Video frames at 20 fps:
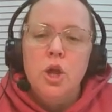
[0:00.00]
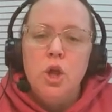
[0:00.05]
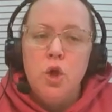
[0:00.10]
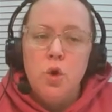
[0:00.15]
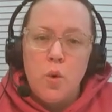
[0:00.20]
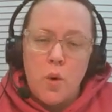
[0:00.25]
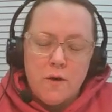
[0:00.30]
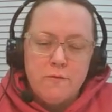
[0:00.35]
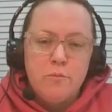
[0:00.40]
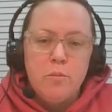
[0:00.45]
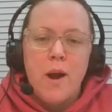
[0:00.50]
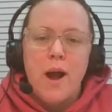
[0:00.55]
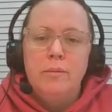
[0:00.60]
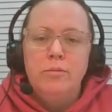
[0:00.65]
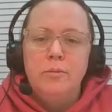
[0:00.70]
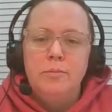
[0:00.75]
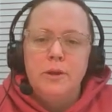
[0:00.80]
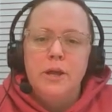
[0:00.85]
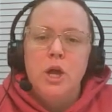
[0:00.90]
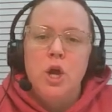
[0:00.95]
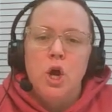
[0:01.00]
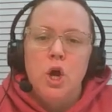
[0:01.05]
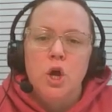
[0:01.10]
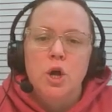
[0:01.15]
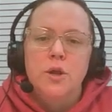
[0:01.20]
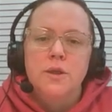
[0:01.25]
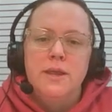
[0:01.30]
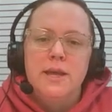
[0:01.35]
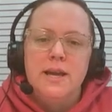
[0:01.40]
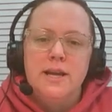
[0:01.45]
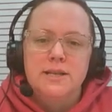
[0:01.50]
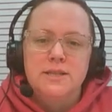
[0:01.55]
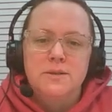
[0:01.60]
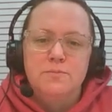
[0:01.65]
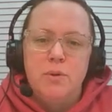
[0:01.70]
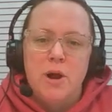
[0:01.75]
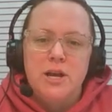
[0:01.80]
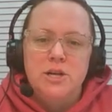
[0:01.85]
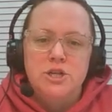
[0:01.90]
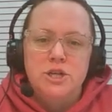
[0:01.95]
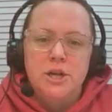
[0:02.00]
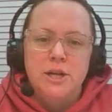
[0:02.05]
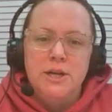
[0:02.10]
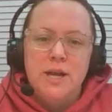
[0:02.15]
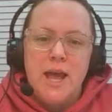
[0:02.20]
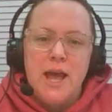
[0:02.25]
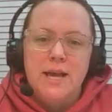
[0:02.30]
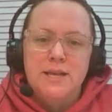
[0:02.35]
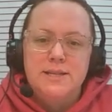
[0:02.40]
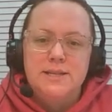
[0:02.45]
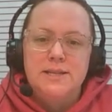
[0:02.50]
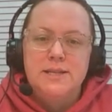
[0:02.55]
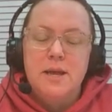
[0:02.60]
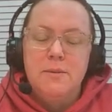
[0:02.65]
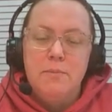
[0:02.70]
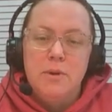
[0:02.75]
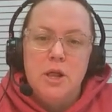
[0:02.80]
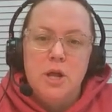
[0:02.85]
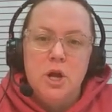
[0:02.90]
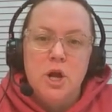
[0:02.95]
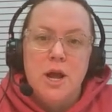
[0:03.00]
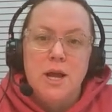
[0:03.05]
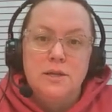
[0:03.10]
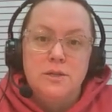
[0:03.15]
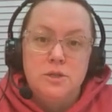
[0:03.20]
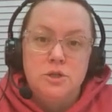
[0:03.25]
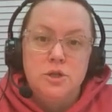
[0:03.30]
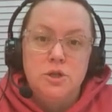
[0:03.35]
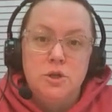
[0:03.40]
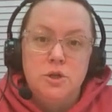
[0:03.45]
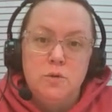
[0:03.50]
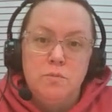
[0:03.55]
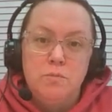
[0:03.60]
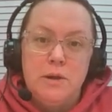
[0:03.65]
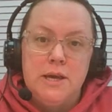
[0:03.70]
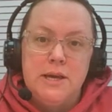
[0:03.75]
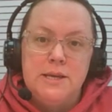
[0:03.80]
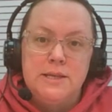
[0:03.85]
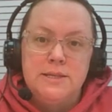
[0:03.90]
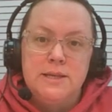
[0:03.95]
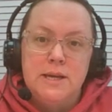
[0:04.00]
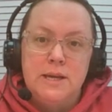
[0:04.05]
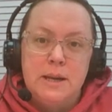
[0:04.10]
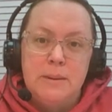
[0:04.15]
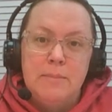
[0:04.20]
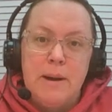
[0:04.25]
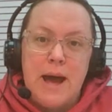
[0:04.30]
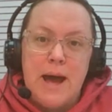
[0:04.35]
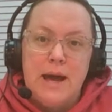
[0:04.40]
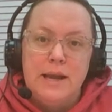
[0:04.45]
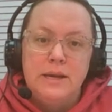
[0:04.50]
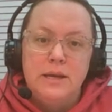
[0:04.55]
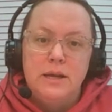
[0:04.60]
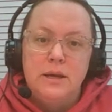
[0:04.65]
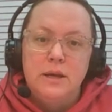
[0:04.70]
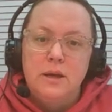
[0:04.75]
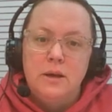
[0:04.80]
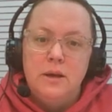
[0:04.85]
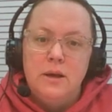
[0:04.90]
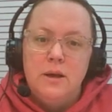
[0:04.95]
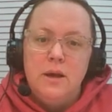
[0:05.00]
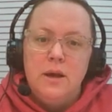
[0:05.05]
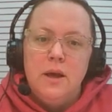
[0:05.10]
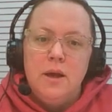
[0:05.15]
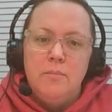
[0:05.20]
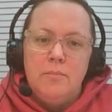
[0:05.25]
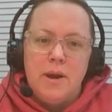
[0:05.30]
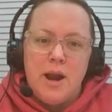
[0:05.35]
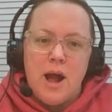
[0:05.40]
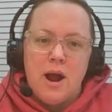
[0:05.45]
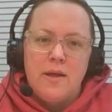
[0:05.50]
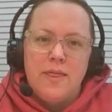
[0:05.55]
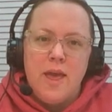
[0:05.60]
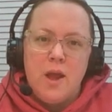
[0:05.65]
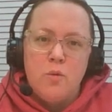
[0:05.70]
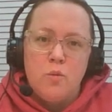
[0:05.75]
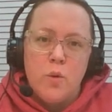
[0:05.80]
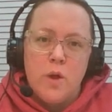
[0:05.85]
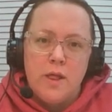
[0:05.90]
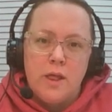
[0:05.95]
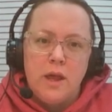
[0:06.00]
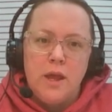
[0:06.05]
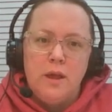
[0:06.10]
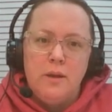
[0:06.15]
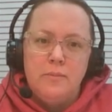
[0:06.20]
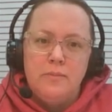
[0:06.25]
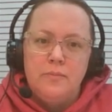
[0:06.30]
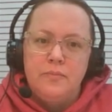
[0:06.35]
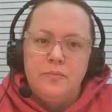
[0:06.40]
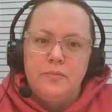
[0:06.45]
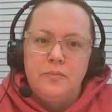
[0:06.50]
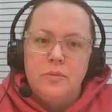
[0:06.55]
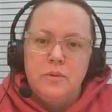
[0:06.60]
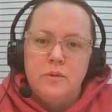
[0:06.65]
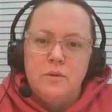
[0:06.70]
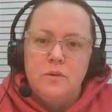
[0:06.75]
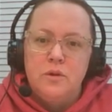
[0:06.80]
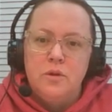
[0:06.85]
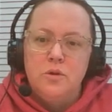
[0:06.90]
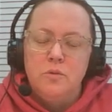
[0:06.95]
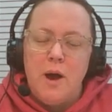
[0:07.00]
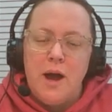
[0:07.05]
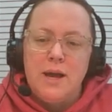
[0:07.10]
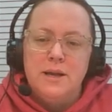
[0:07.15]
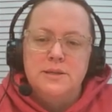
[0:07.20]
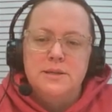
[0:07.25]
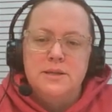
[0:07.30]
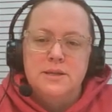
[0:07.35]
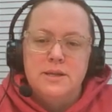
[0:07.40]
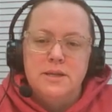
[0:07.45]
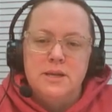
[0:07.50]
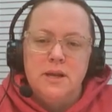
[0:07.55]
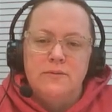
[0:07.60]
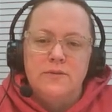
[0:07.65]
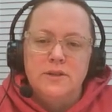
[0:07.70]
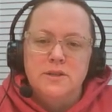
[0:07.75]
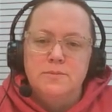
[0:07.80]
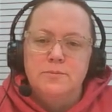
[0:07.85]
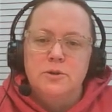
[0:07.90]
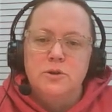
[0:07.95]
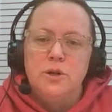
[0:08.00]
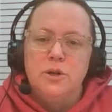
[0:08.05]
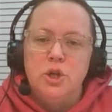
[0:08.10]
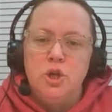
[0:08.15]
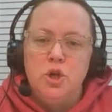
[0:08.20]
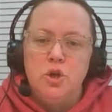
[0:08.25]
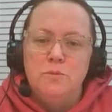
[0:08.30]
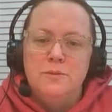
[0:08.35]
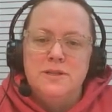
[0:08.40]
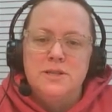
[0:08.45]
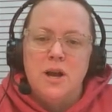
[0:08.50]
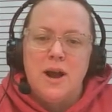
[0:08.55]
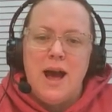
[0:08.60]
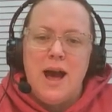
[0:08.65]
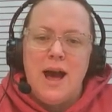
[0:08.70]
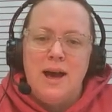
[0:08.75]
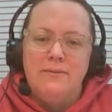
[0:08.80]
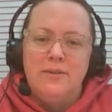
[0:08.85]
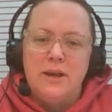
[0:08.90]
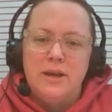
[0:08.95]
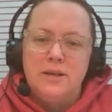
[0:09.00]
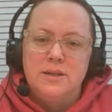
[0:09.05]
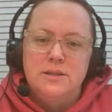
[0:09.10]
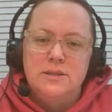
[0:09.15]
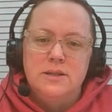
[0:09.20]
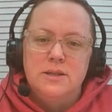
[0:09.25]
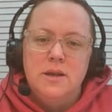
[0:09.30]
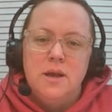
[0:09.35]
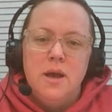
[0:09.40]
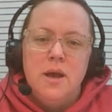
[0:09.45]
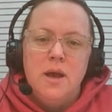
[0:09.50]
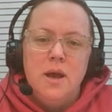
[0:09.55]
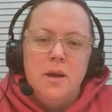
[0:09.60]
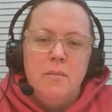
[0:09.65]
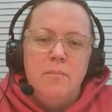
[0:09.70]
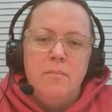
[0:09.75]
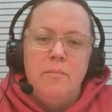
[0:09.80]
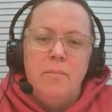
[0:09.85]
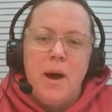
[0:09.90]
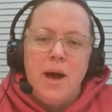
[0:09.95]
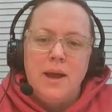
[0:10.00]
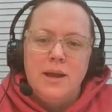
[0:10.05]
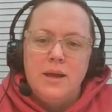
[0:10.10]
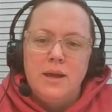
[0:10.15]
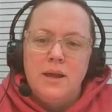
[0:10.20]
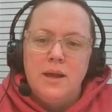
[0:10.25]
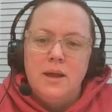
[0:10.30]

You have probably heard the expression as similar as two peas in a pod. But are they really? To us, the difference between humans are obvious, but